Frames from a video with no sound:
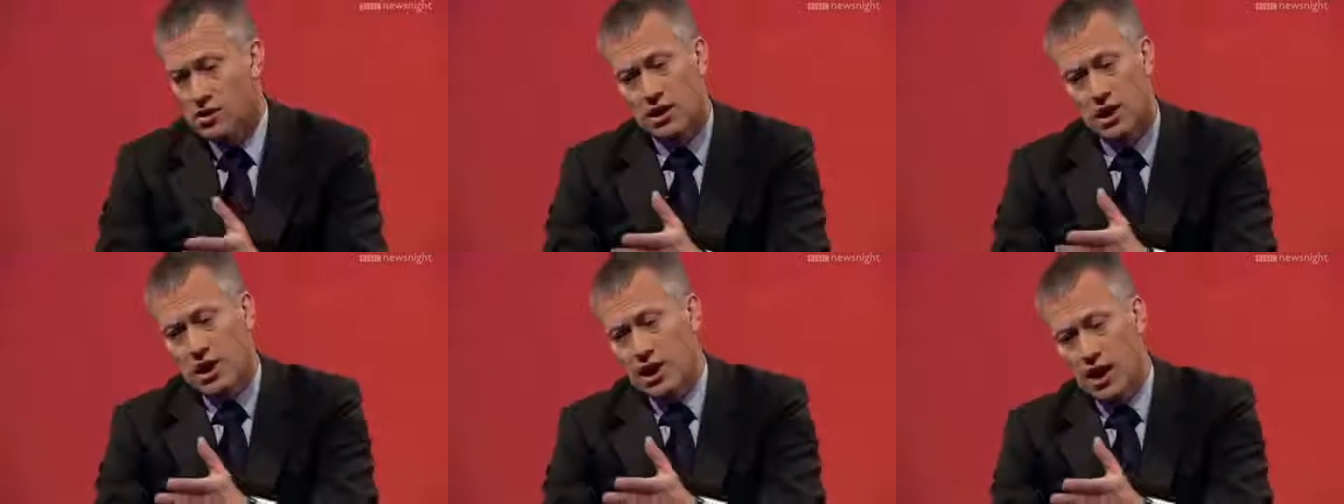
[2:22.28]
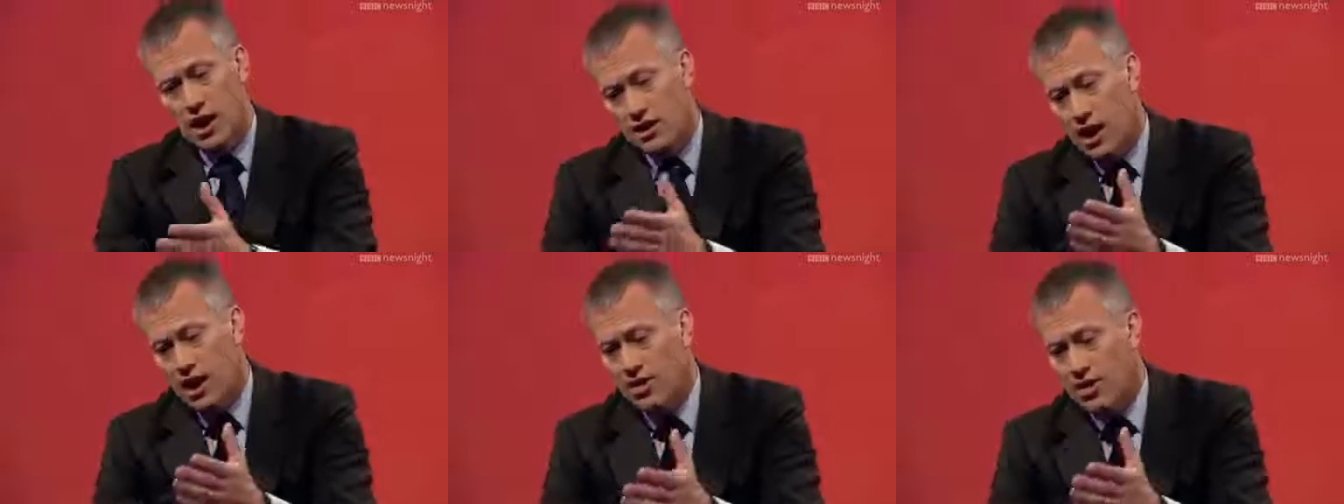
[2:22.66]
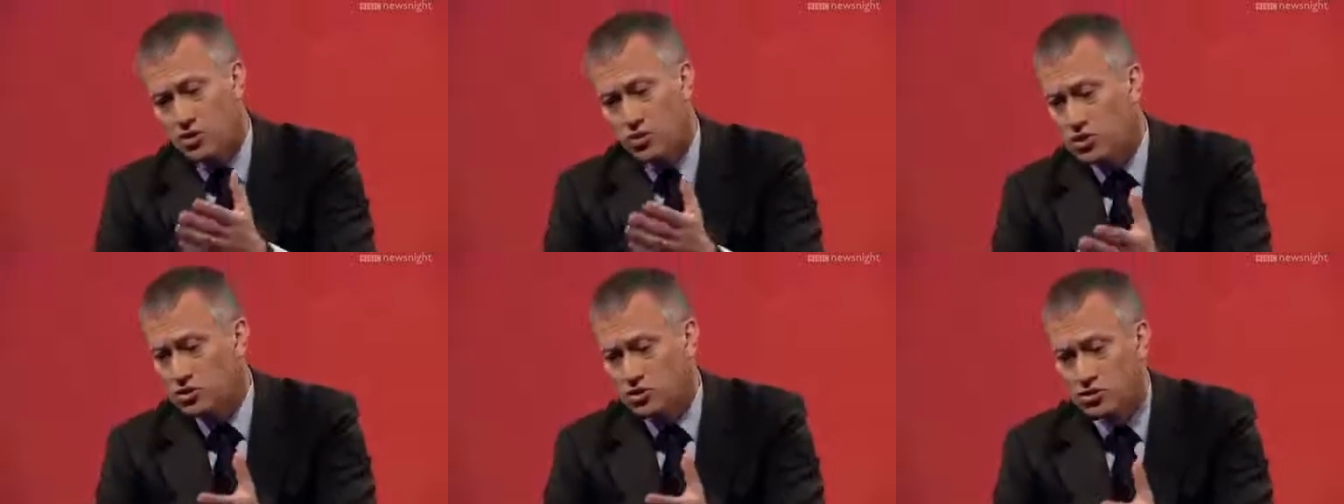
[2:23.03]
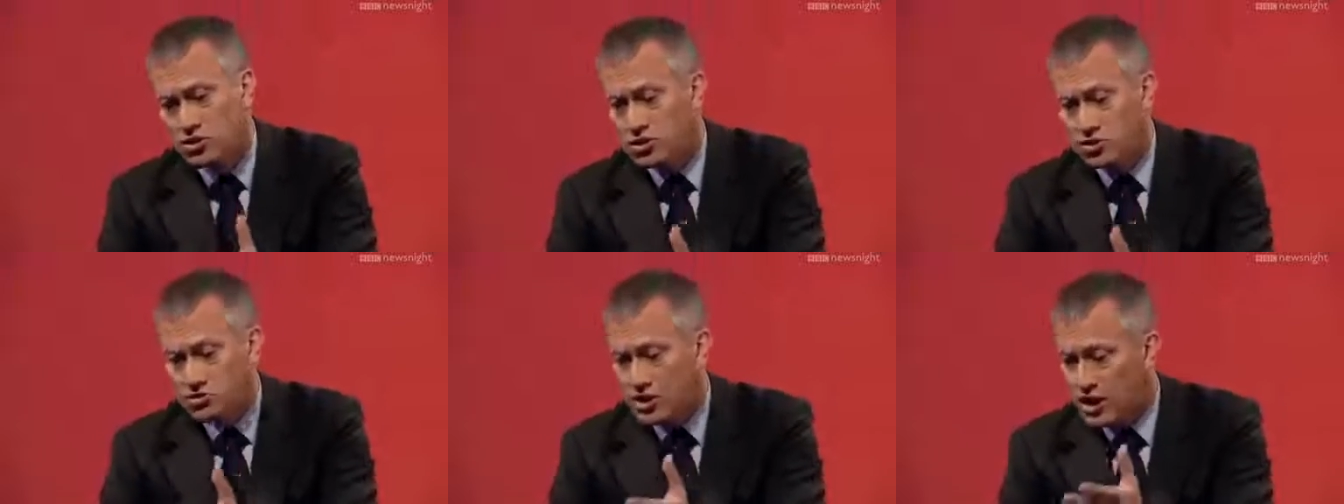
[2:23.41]
look, I, I, think we do
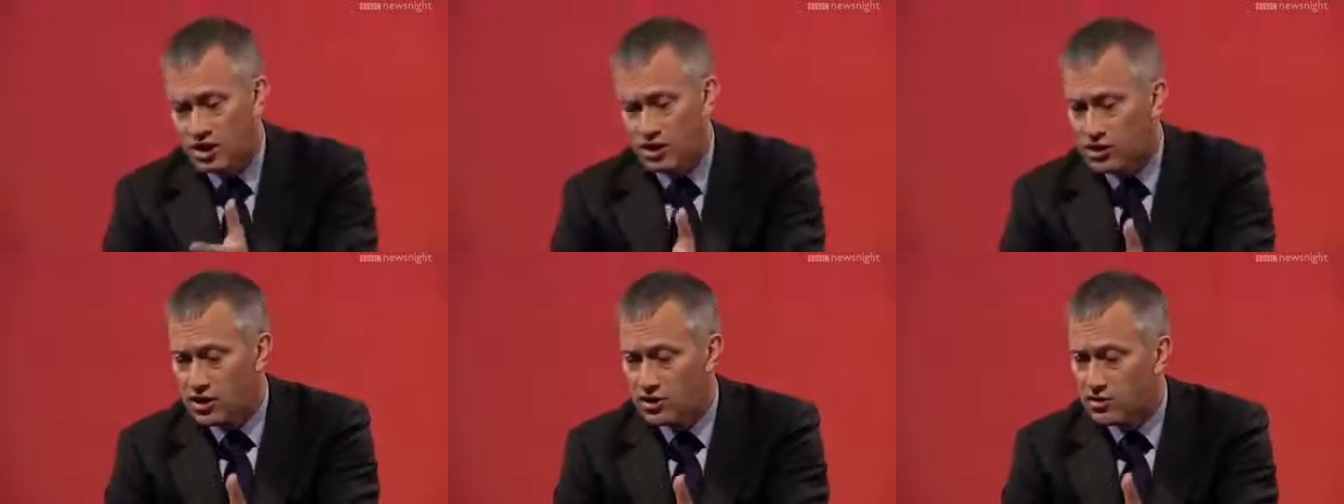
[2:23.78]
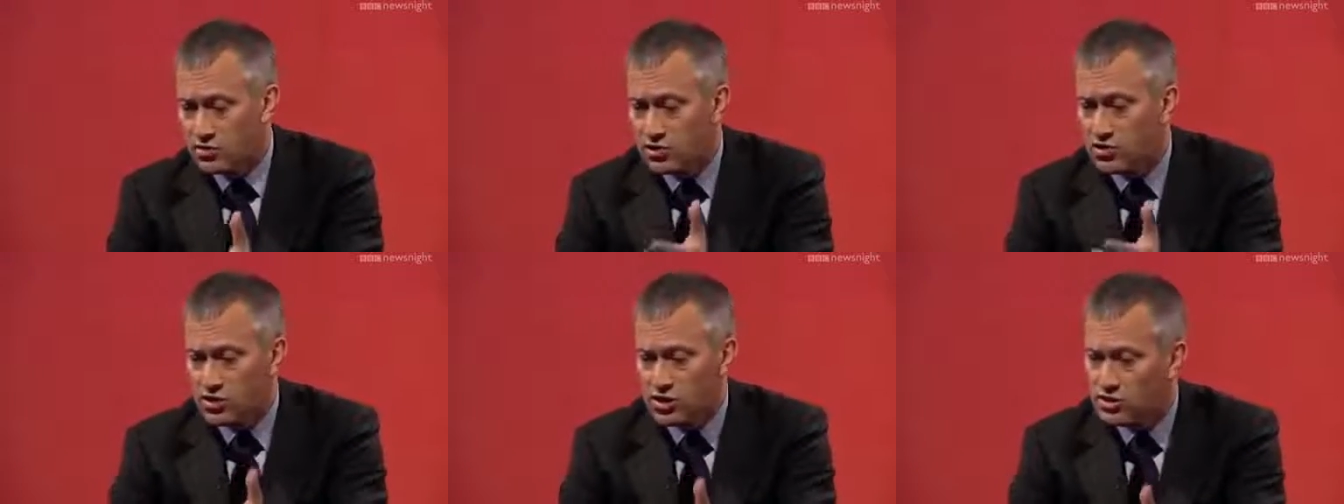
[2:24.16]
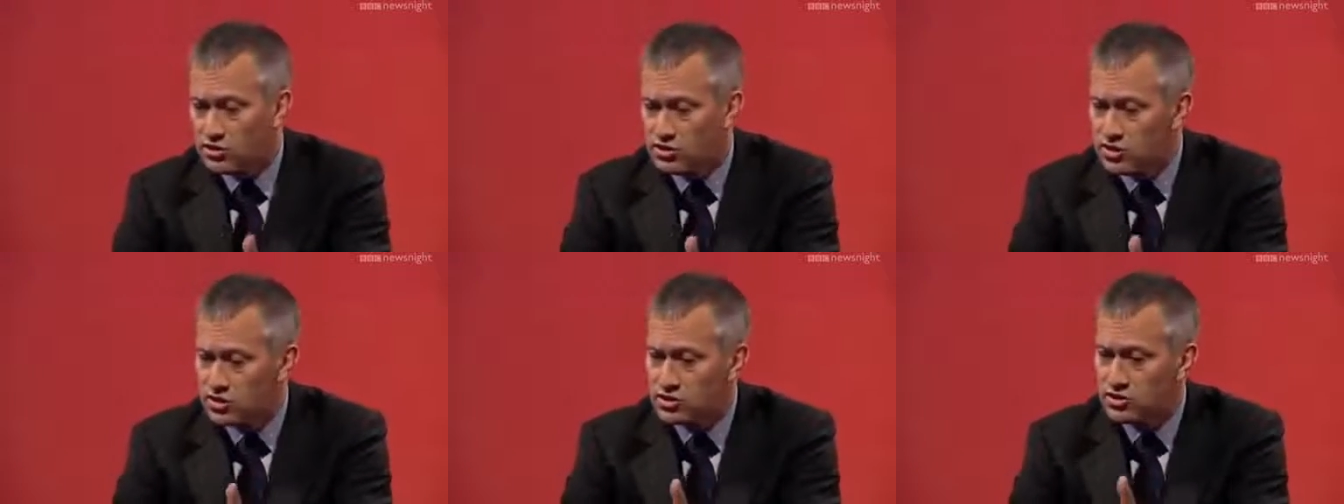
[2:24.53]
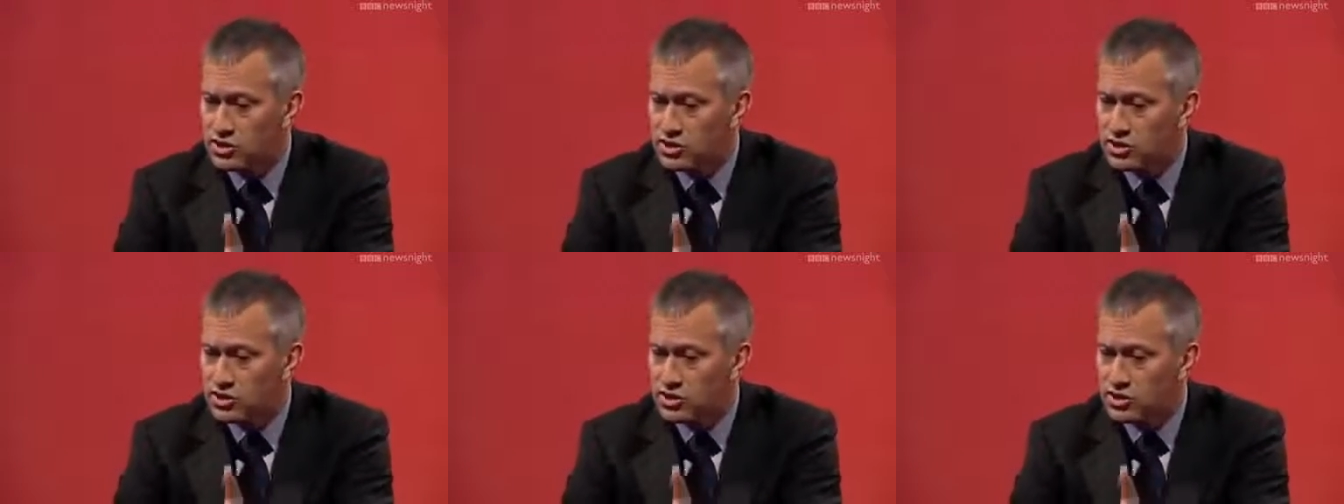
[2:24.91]
need to recognise that things yeah.